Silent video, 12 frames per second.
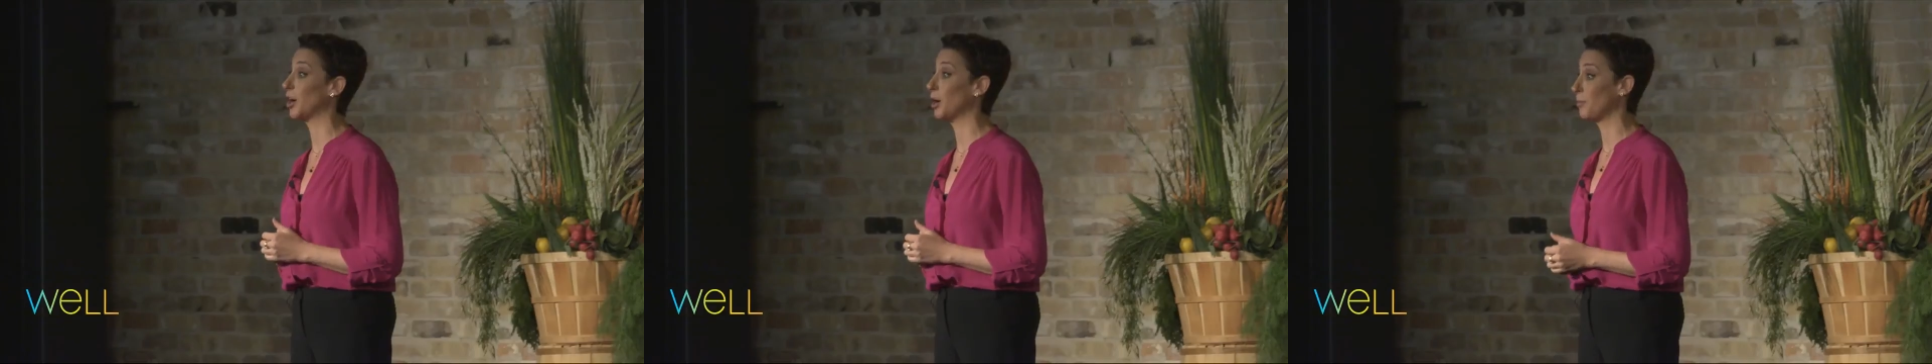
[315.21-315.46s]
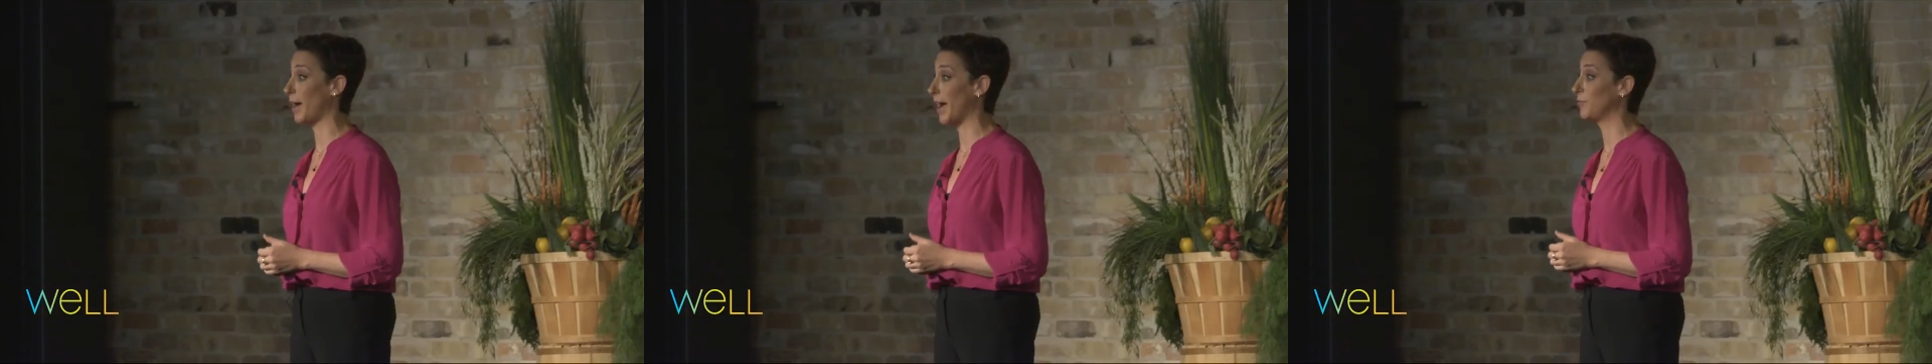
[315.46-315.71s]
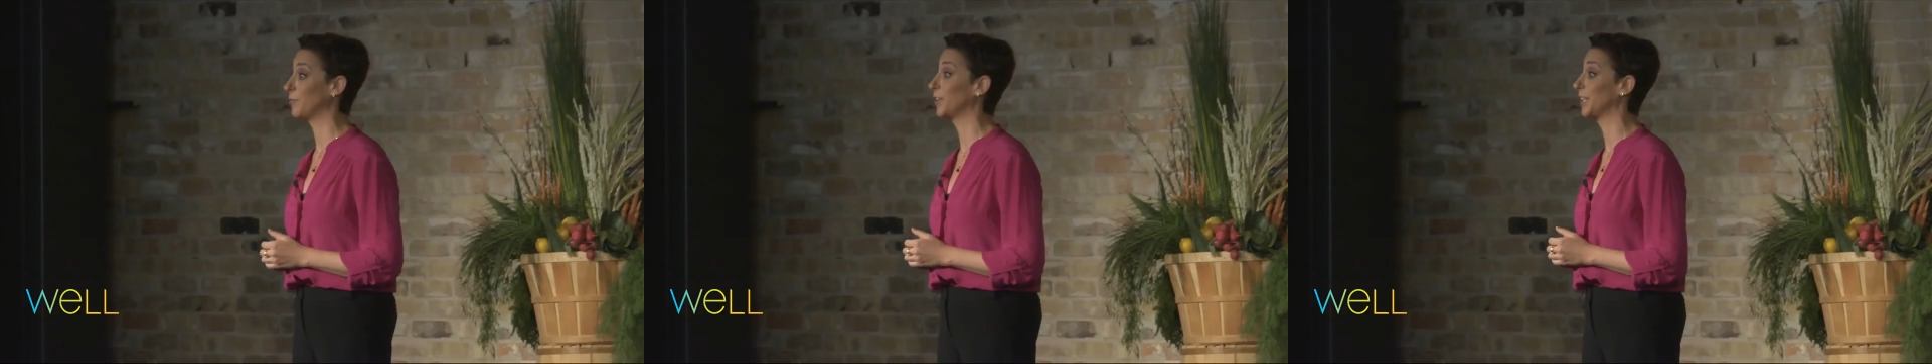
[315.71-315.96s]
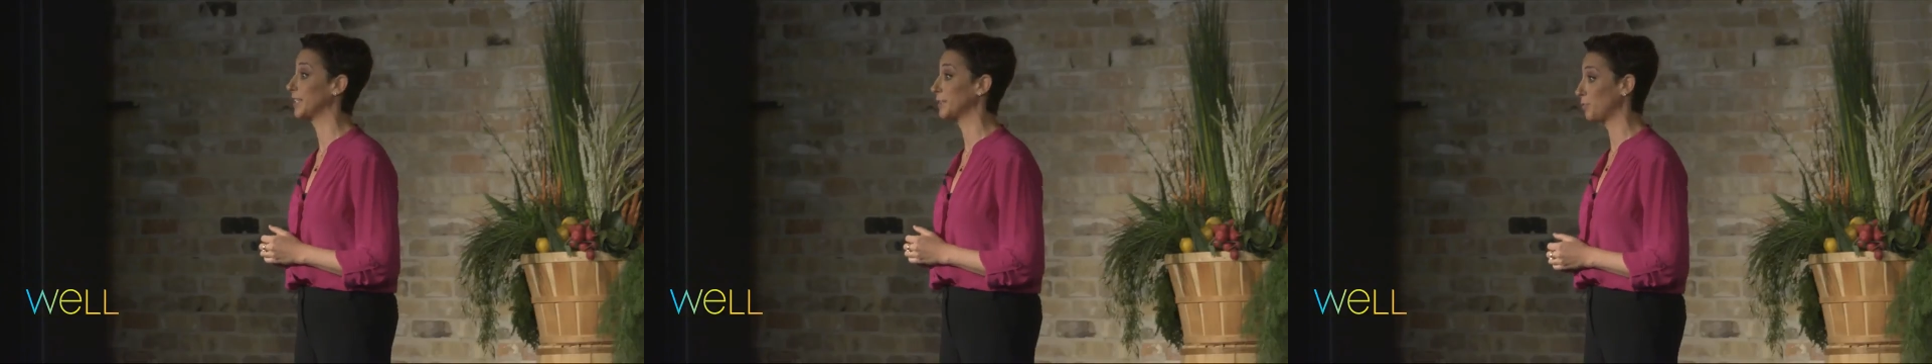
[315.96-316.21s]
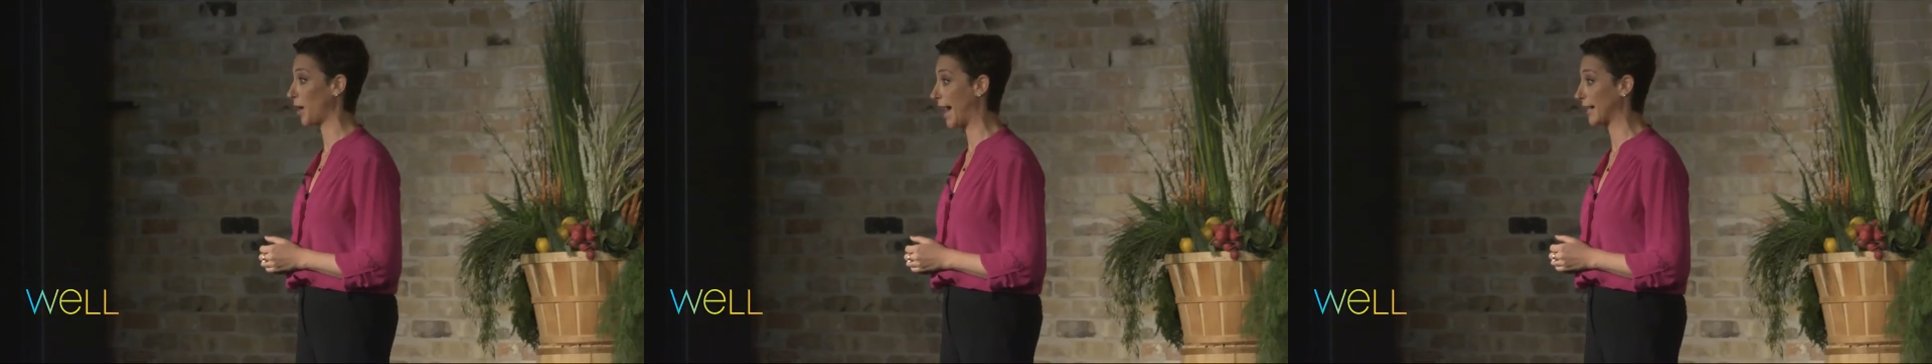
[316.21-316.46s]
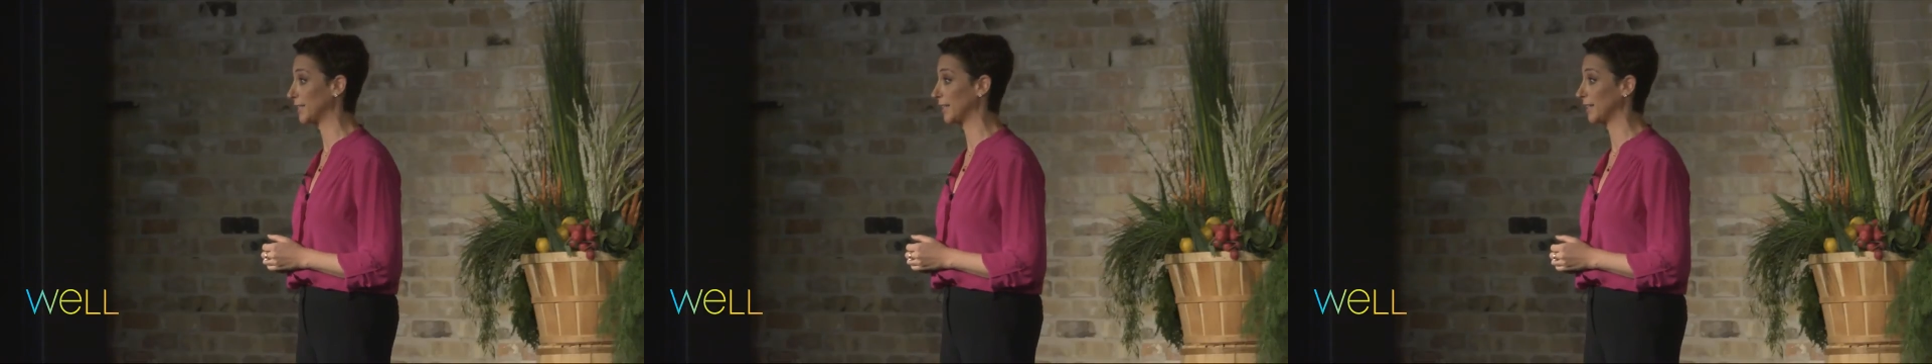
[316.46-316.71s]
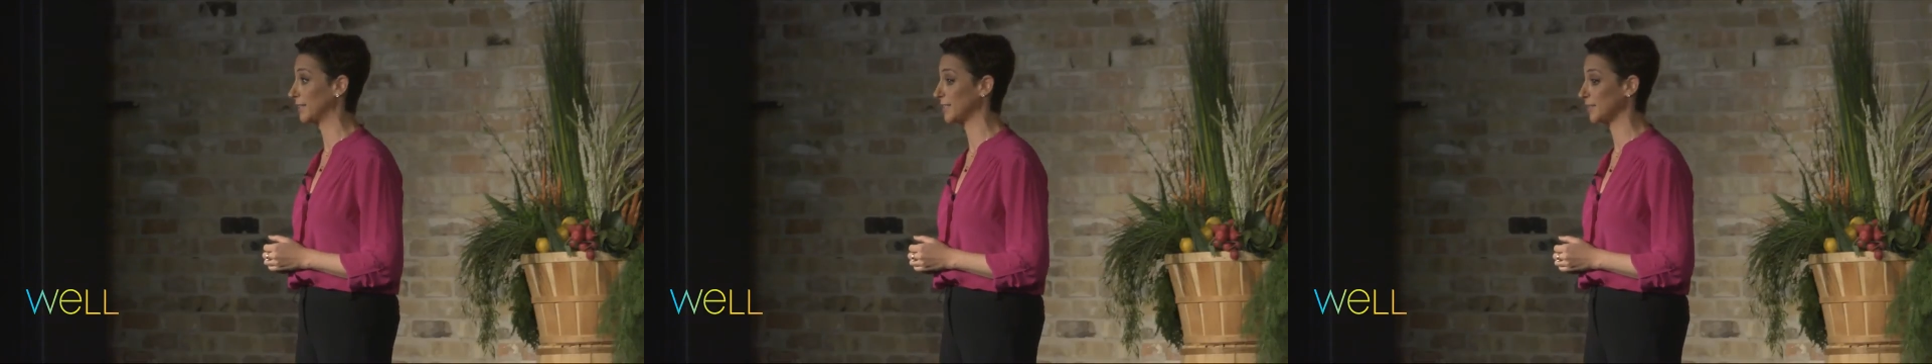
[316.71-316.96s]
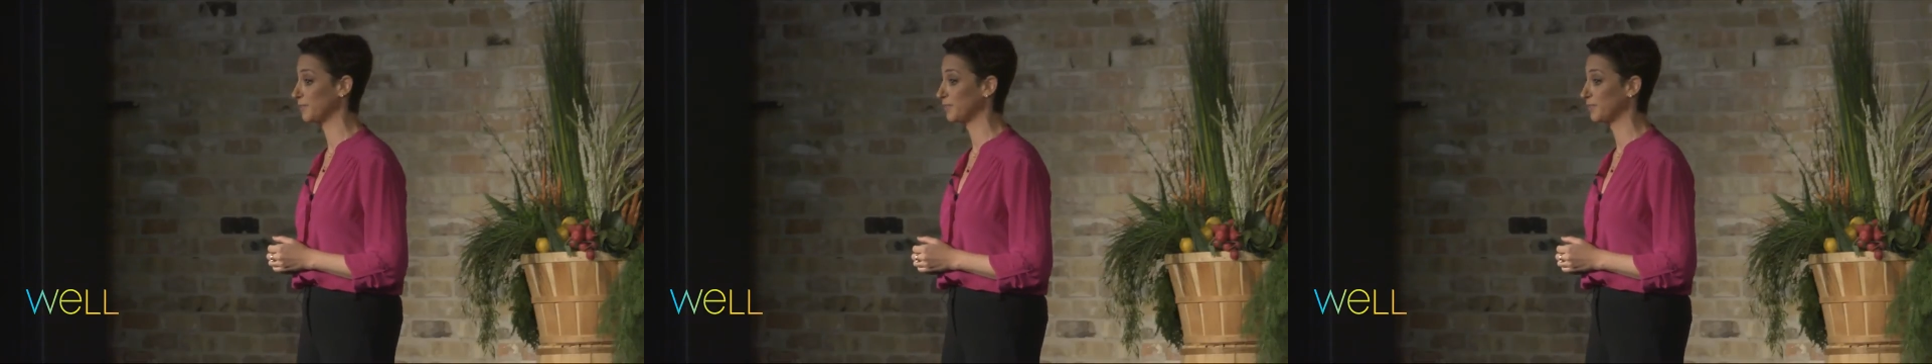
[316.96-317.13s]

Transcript: or mindfulness practice.